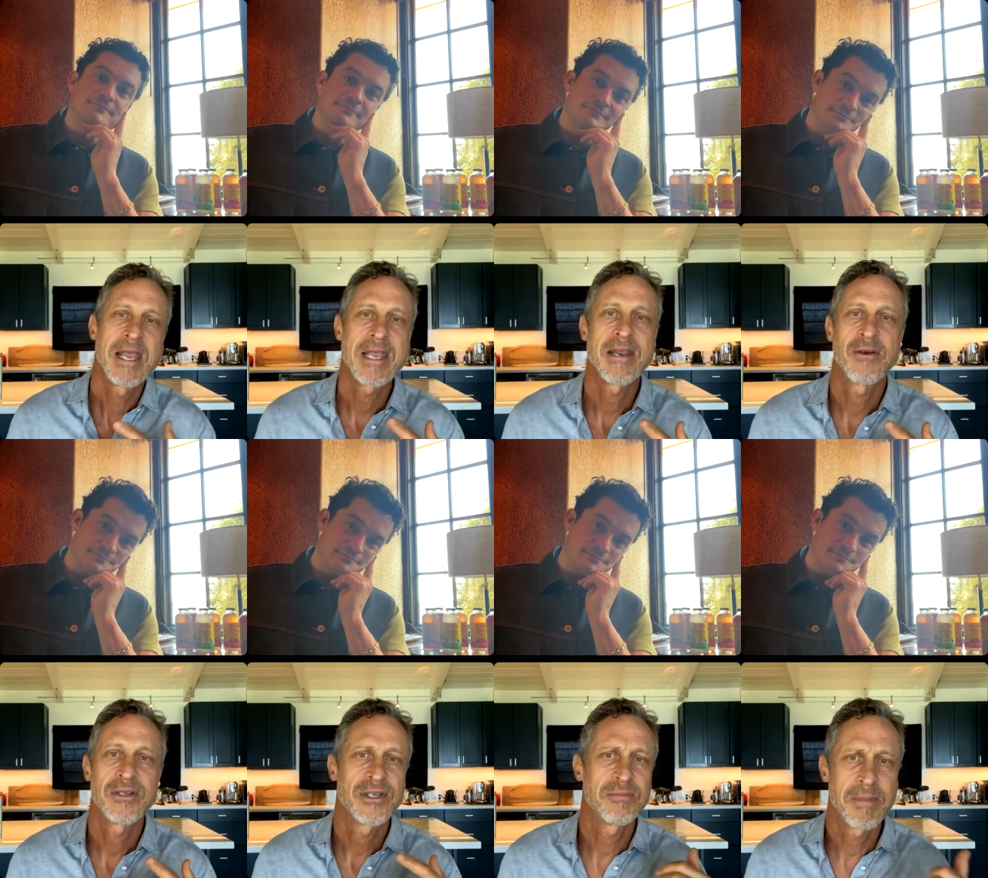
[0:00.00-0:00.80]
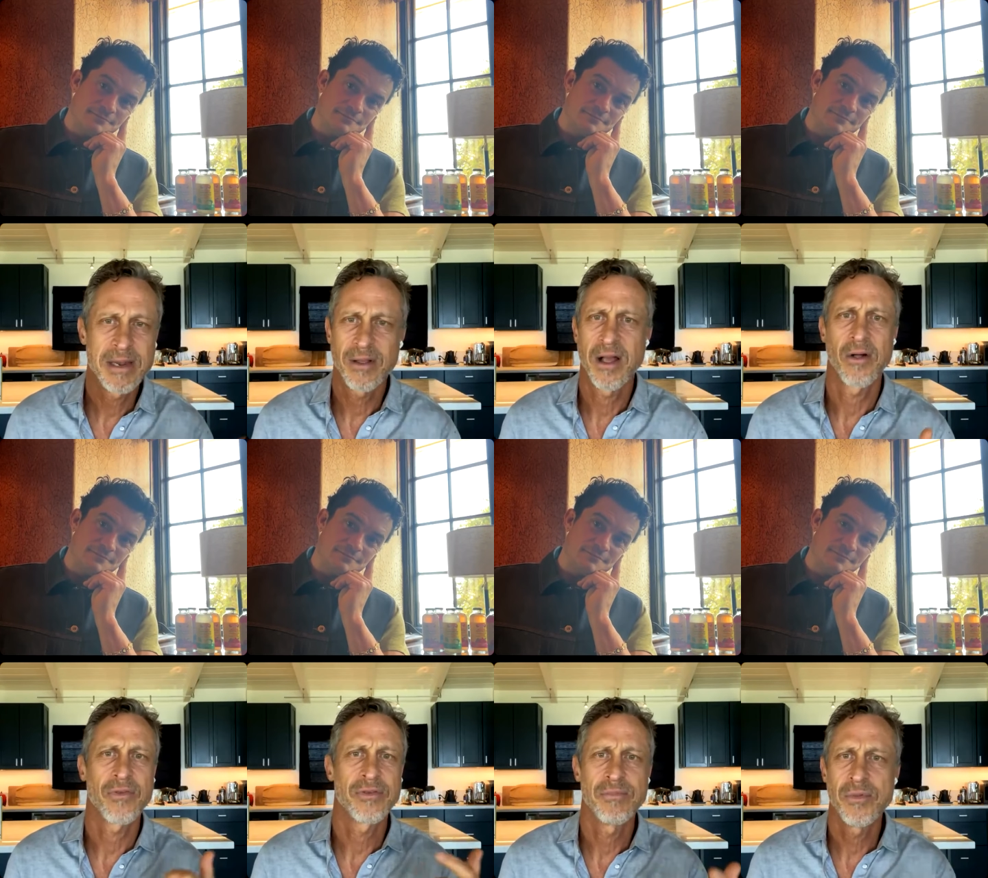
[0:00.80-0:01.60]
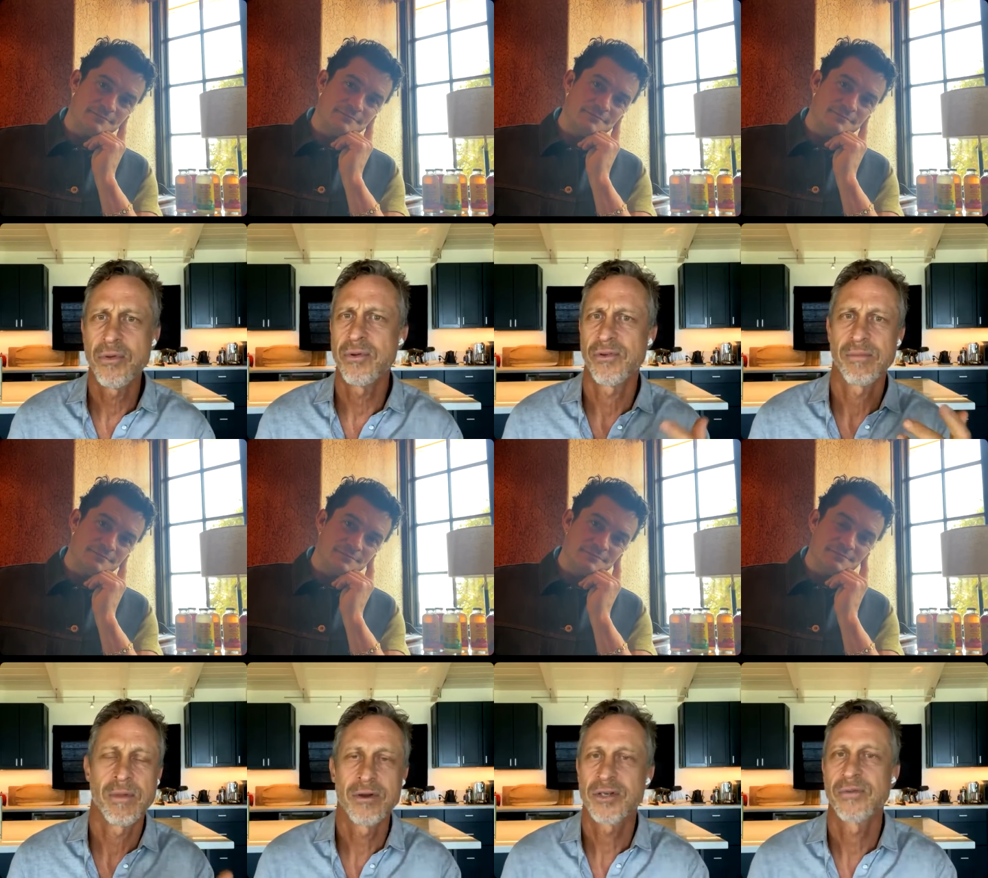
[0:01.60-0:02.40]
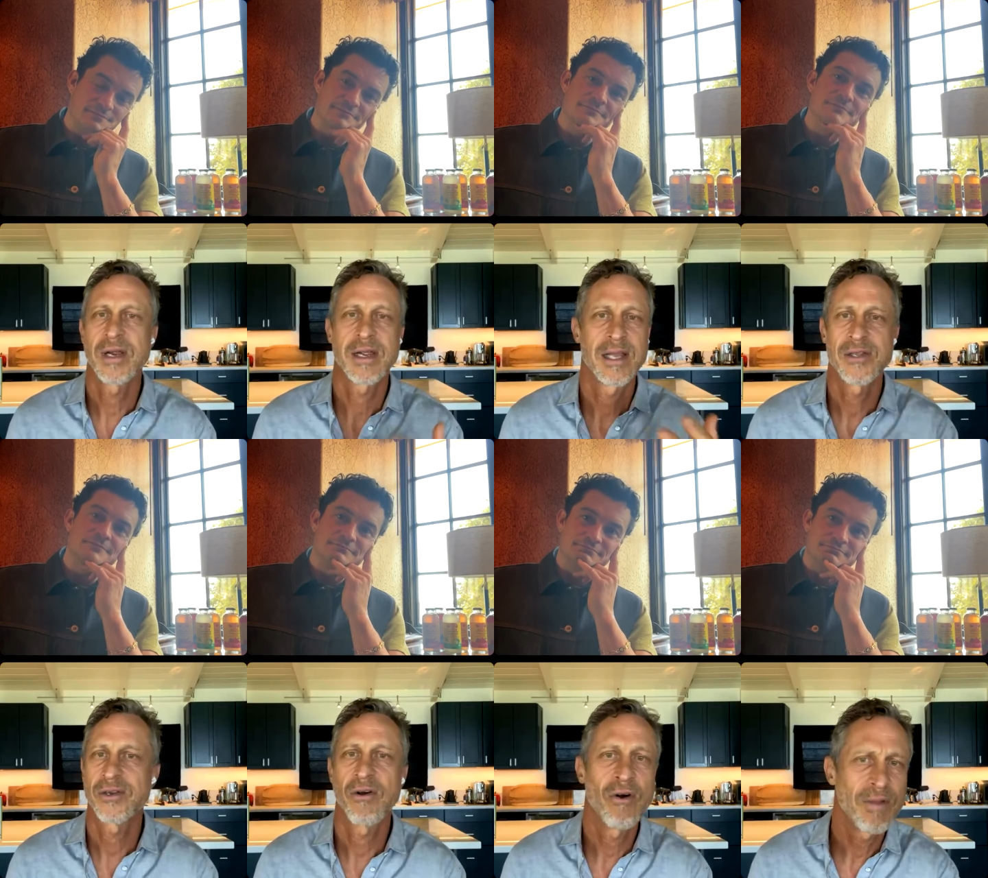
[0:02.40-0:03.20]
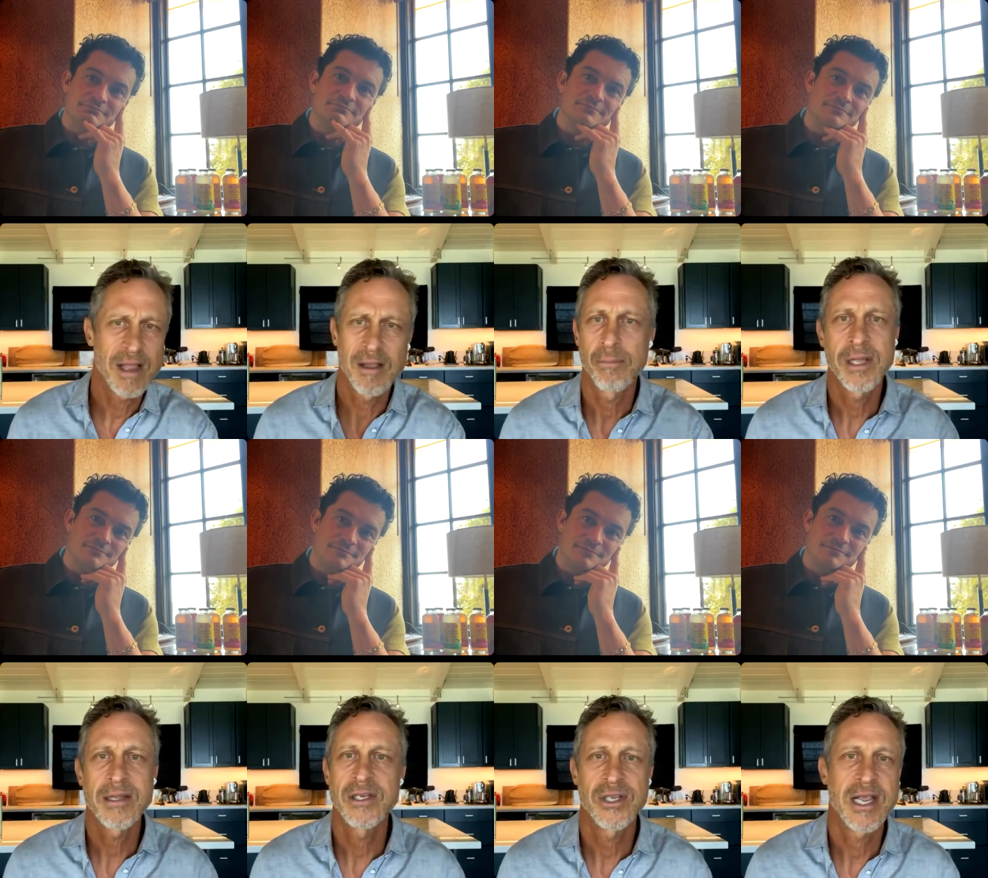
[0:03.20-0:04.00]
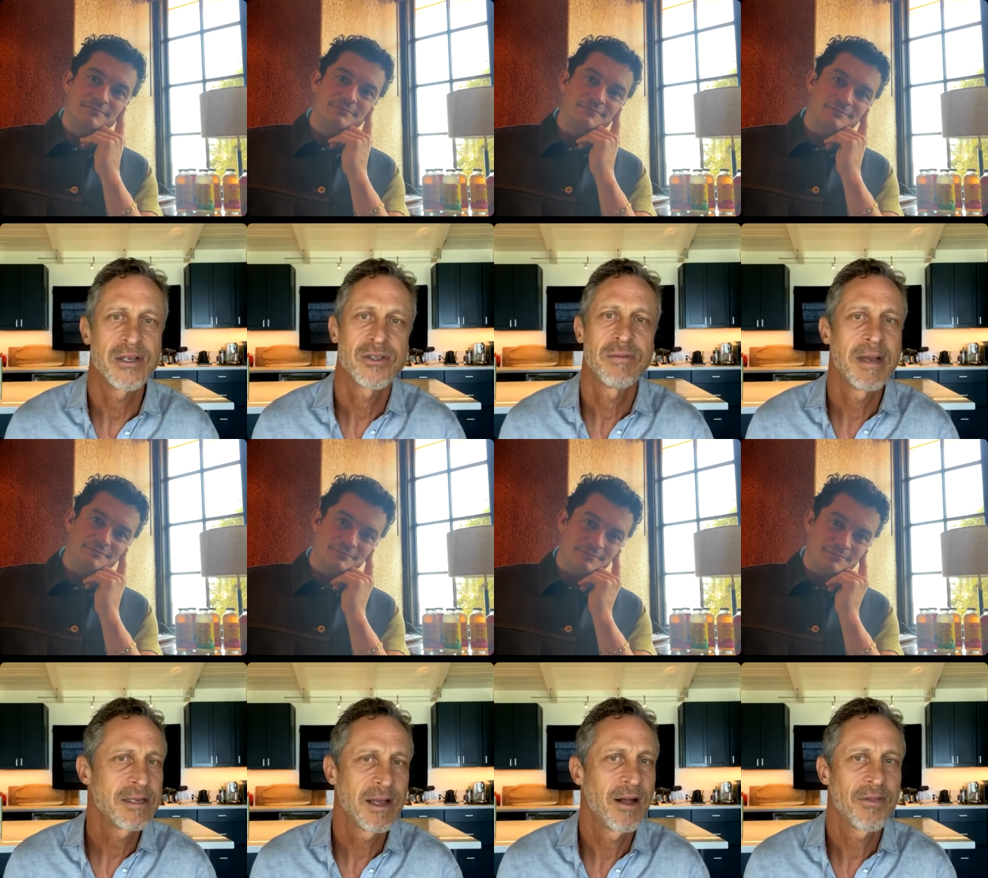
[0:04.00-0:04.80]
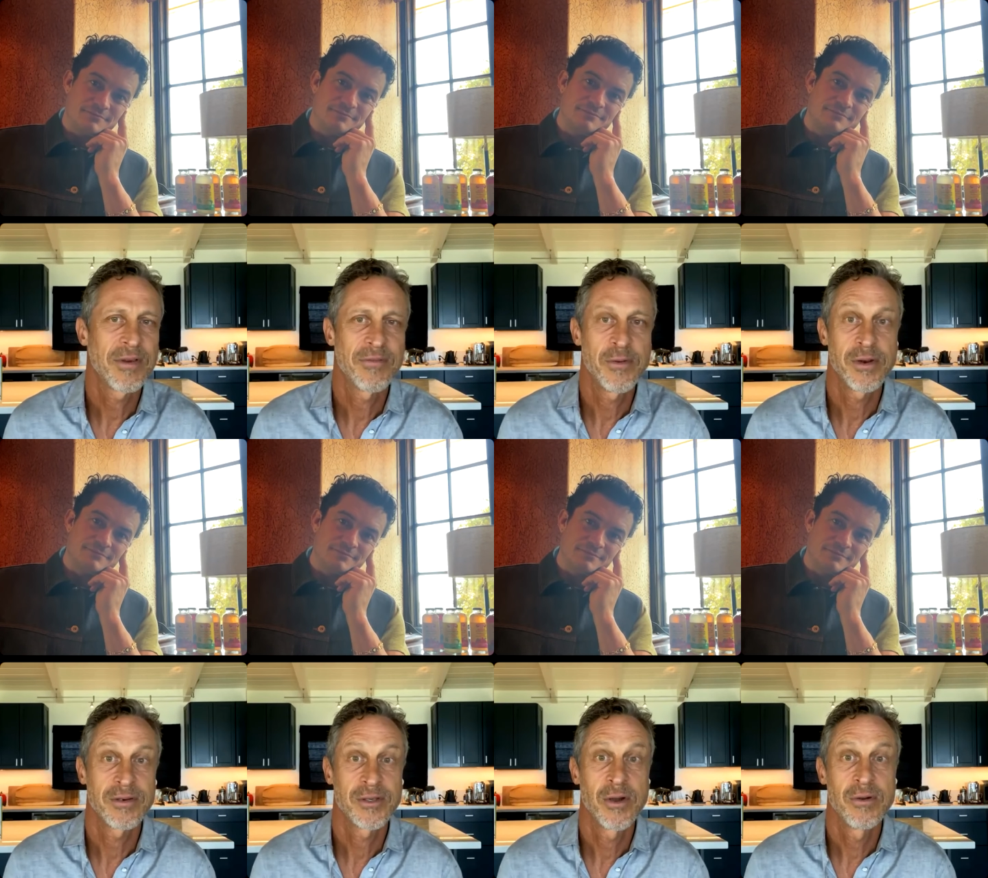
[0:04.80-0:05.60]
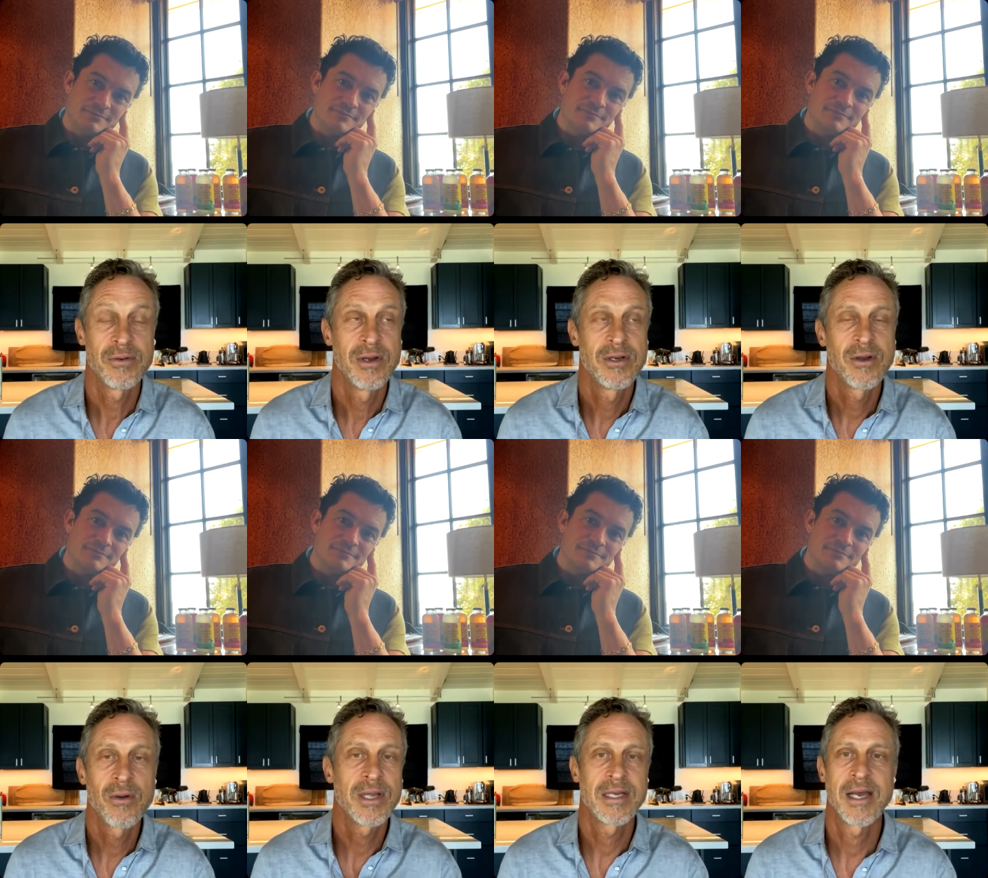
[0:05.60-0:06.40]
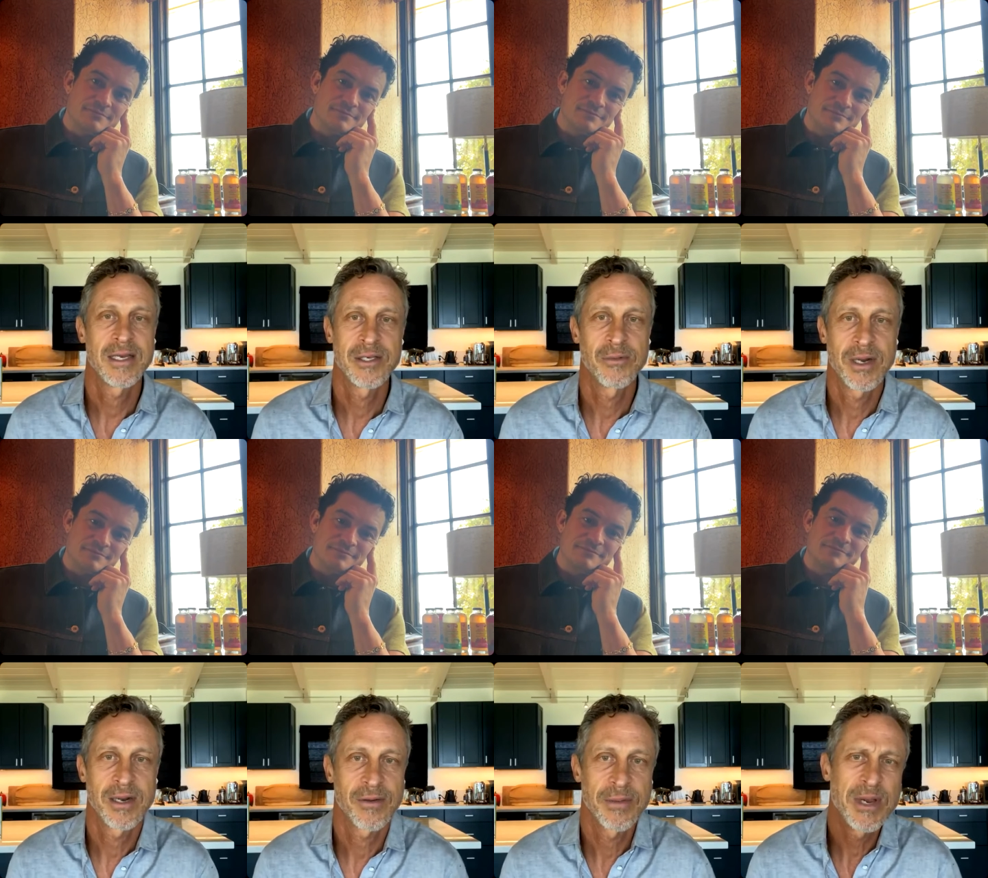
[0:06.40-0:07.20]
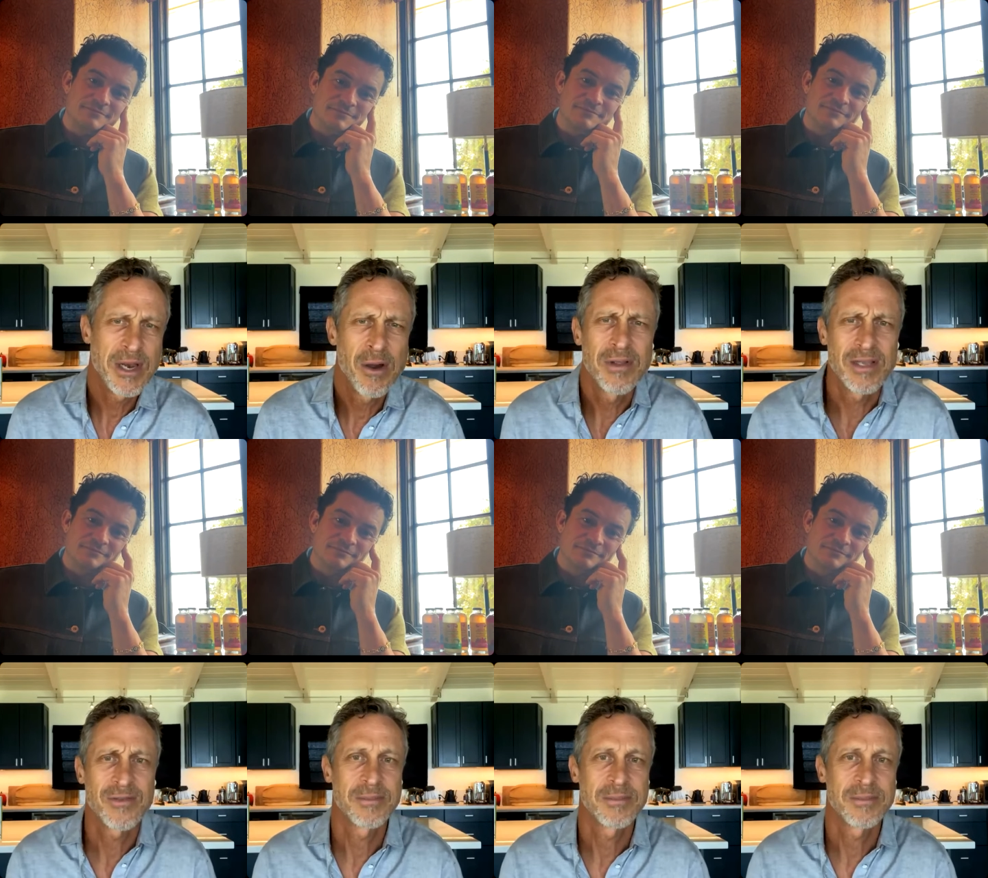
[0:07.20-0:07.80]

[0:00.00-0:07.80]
Speaker 1: he noticed his mental health, his mood, his emotional regulation, all that completely changed. So mental health and food are to- totally tied into one another, and we know this